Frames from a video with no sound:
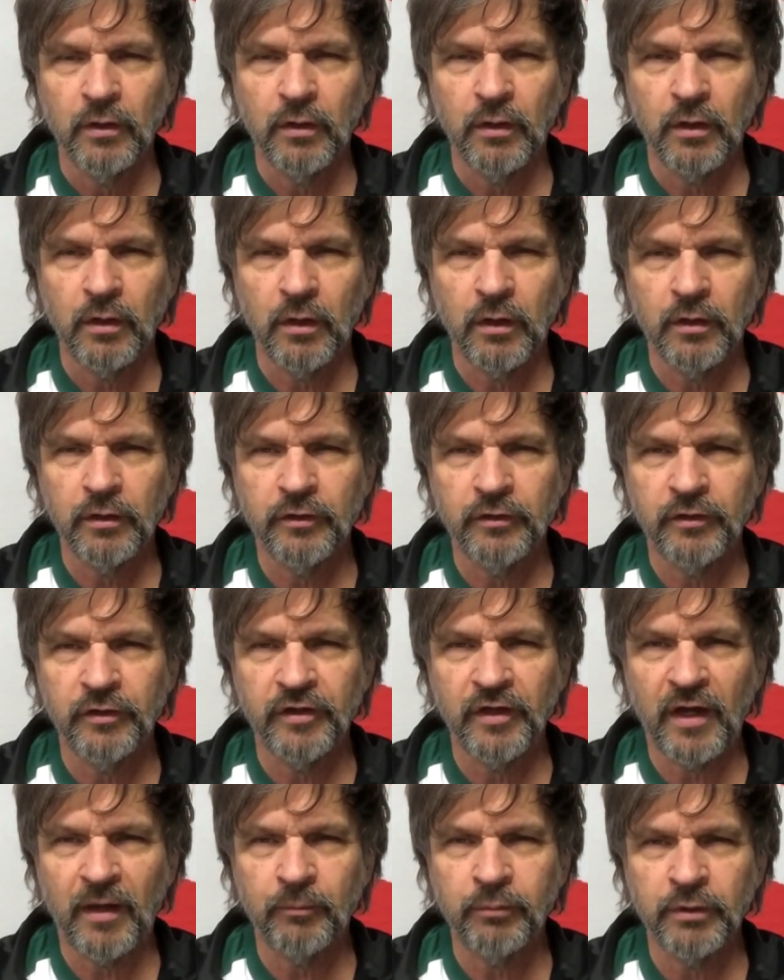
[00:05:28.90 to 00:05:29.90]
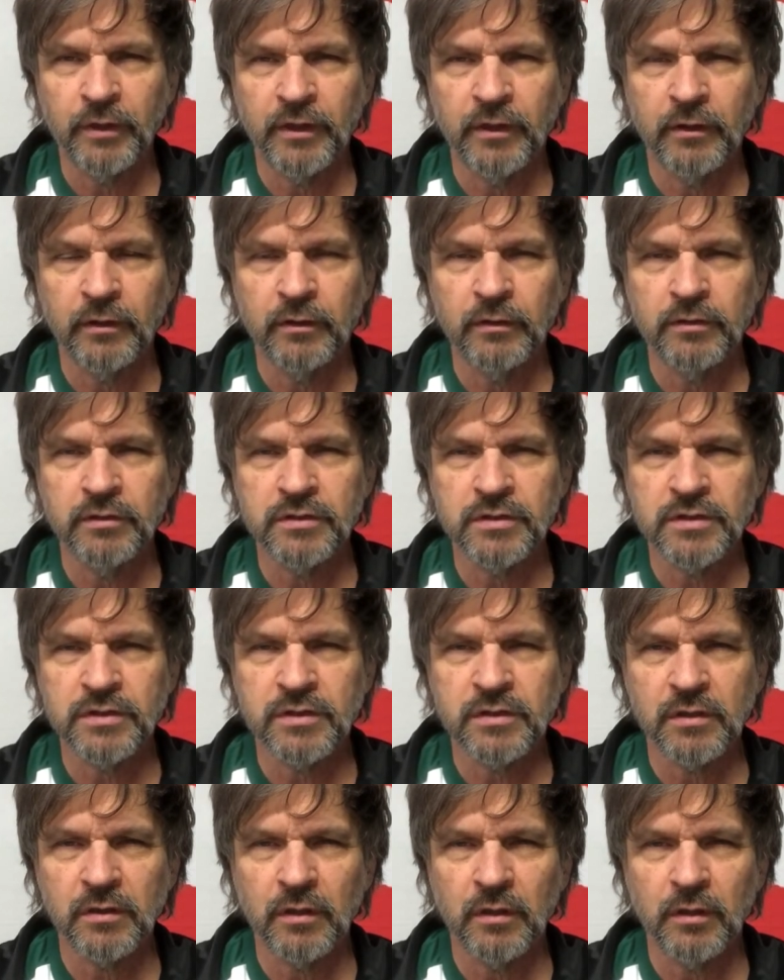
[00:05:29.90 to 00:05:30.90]
Our top player
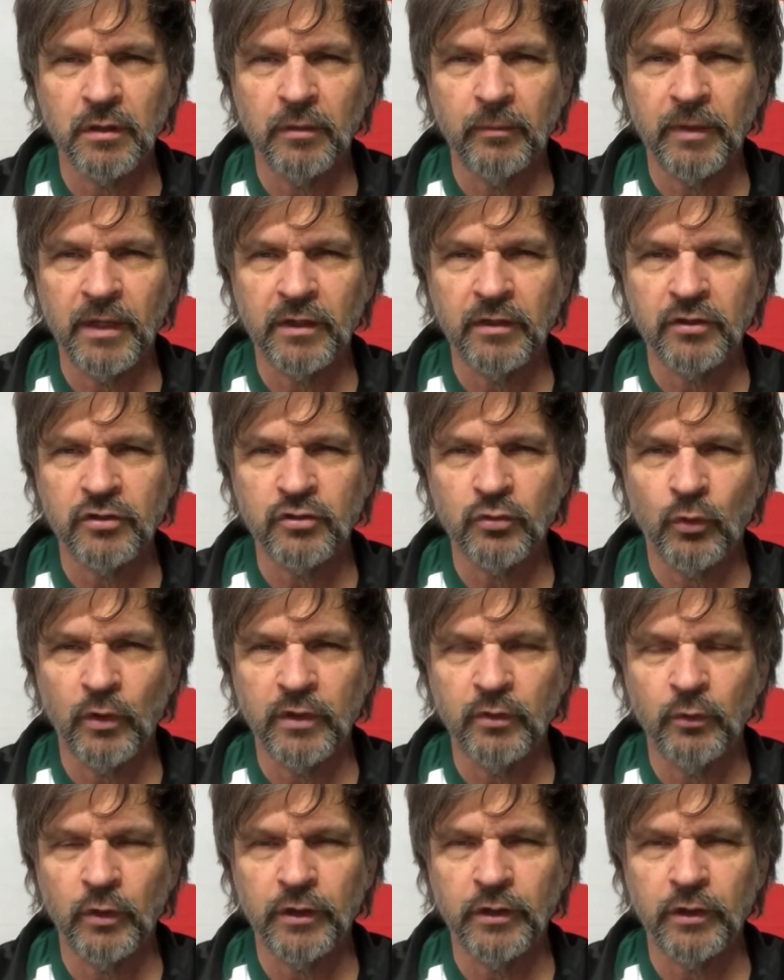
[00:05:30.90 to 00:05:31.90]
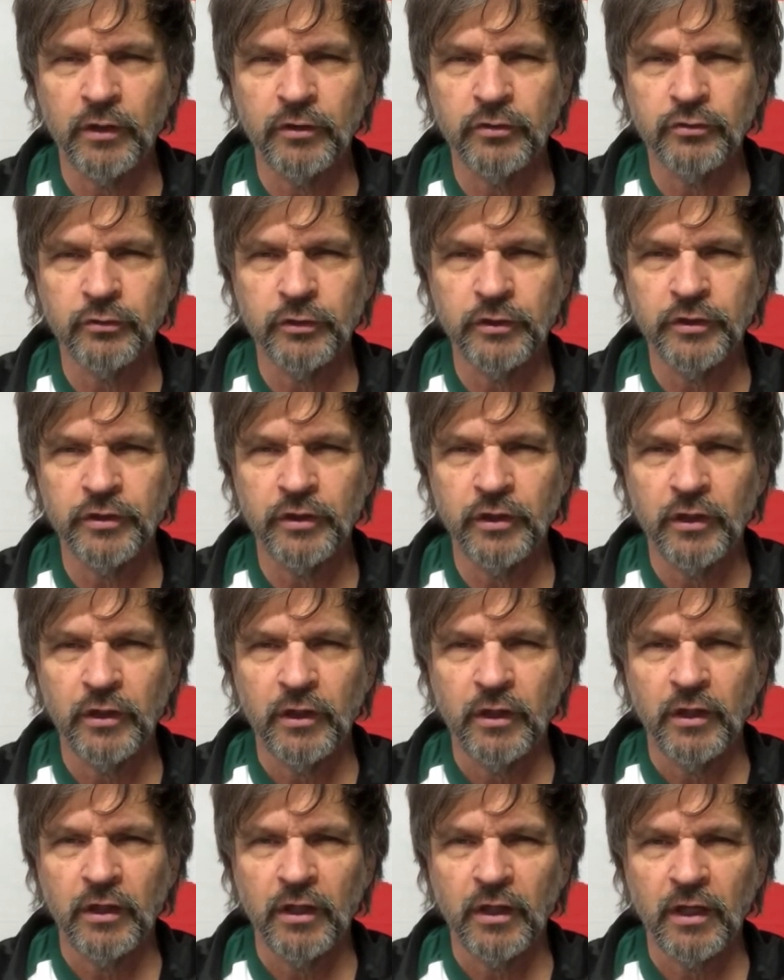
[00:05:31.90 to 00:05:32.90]
is about a 2100,
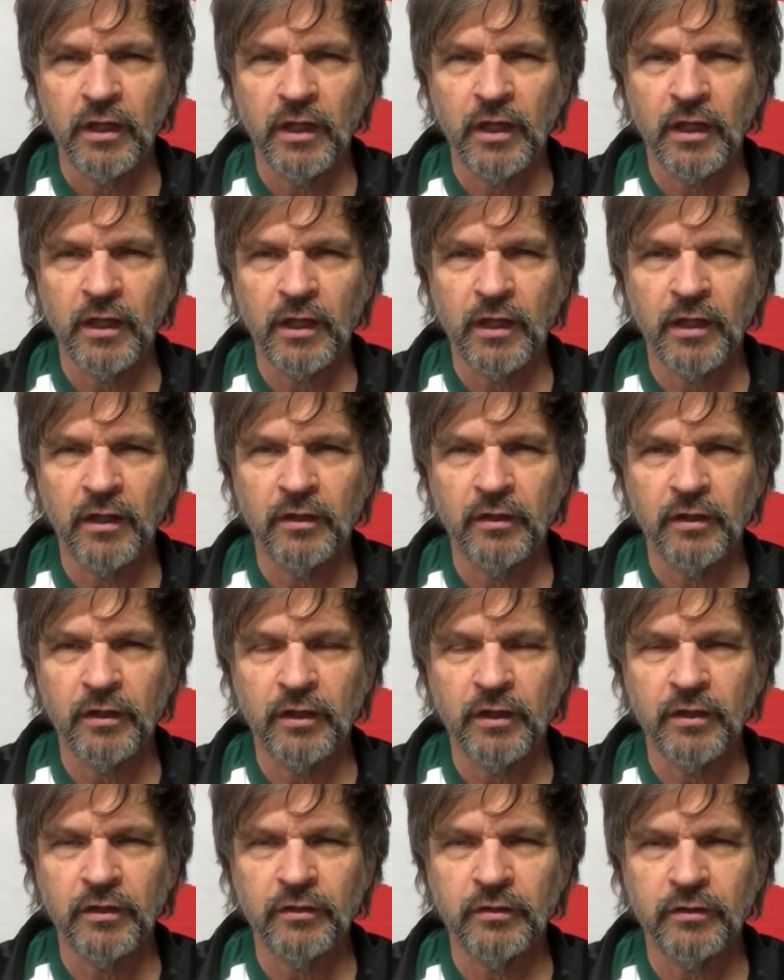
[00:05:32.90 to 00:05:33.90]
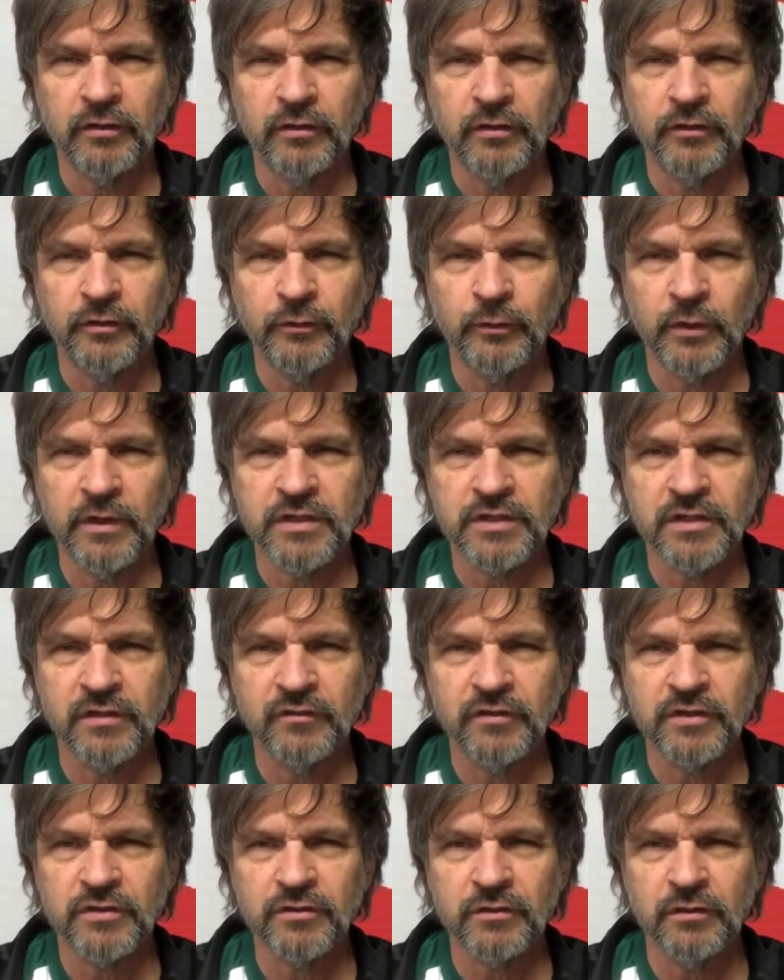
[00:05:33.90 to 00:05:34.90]
and the rest of
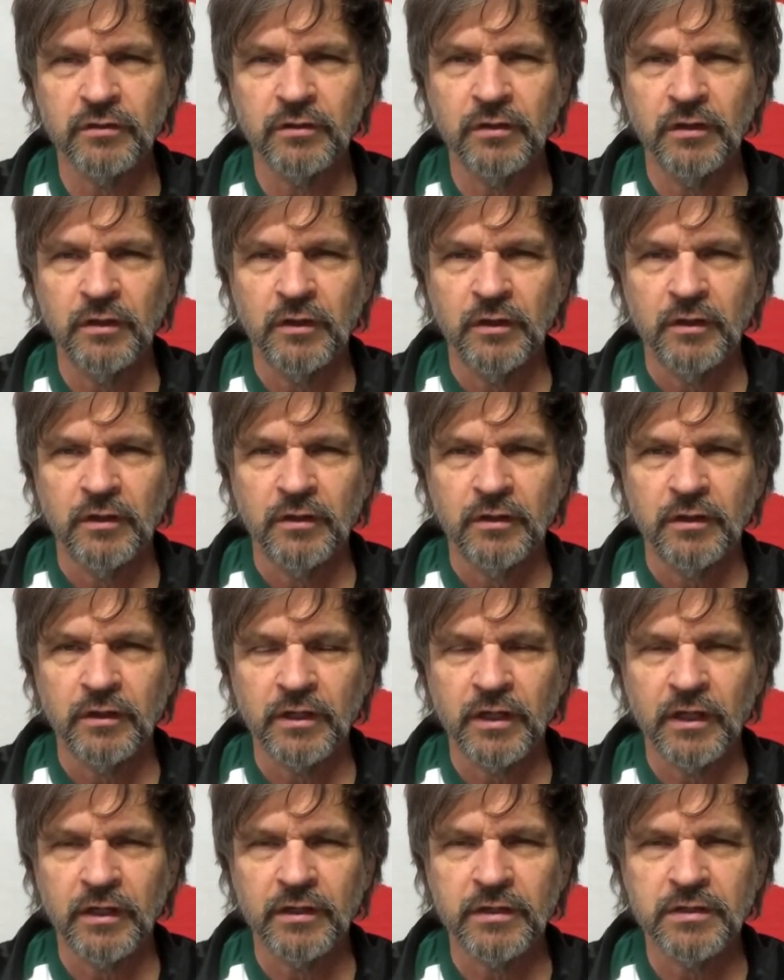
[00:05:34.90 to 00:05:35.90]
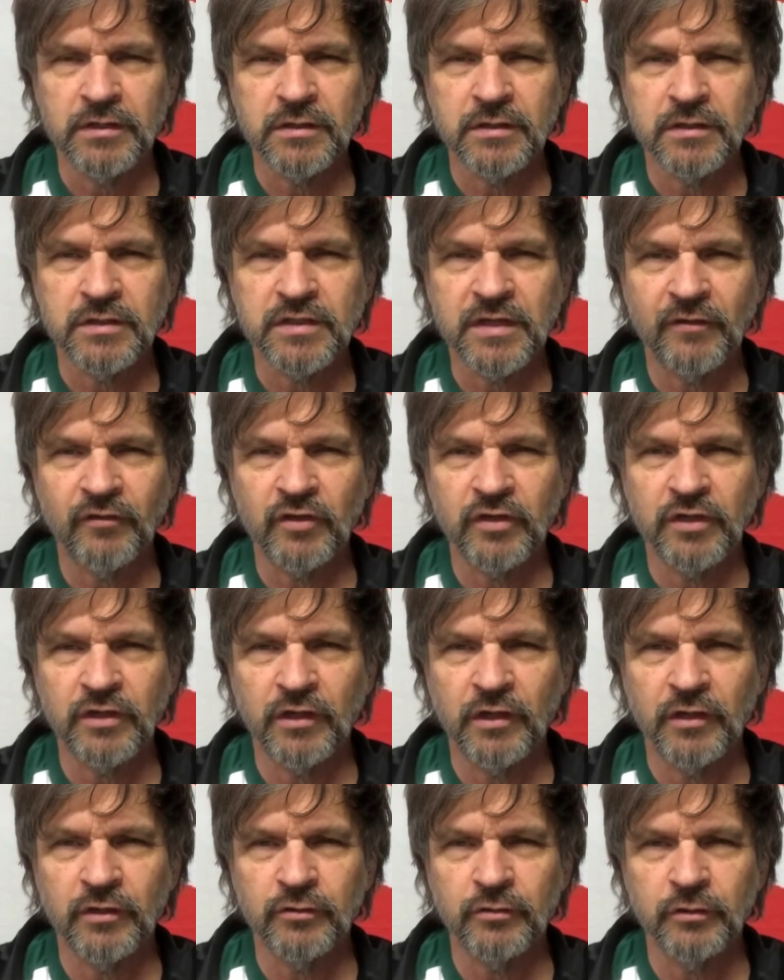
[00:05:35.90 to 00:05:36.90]
us are kind of
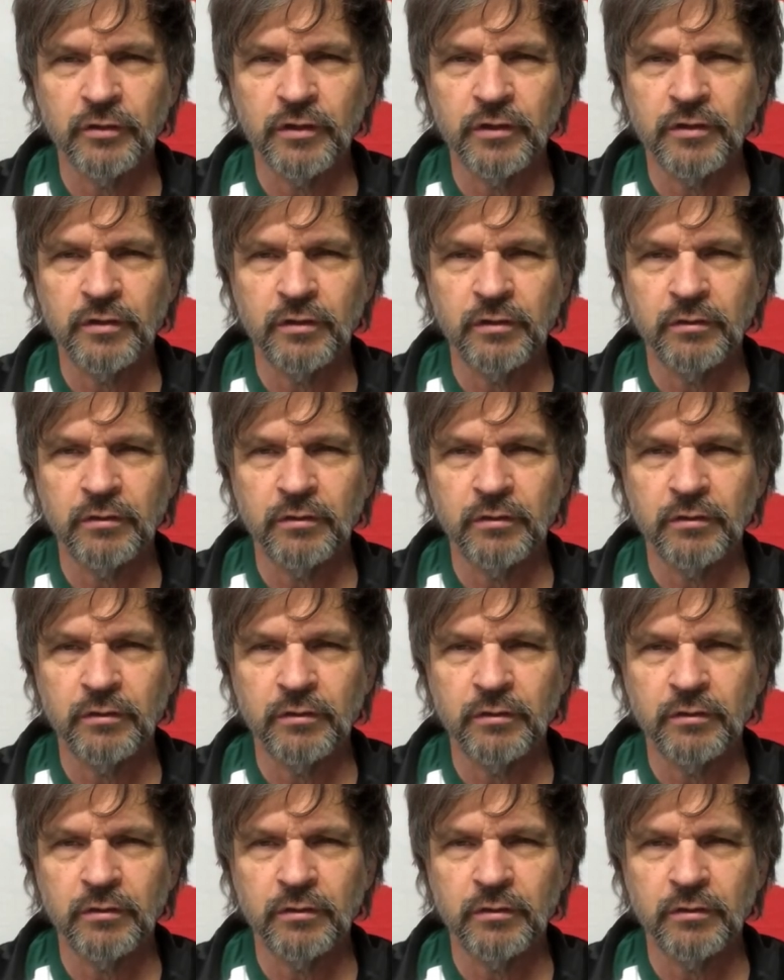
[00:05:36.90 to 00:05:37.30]
1700,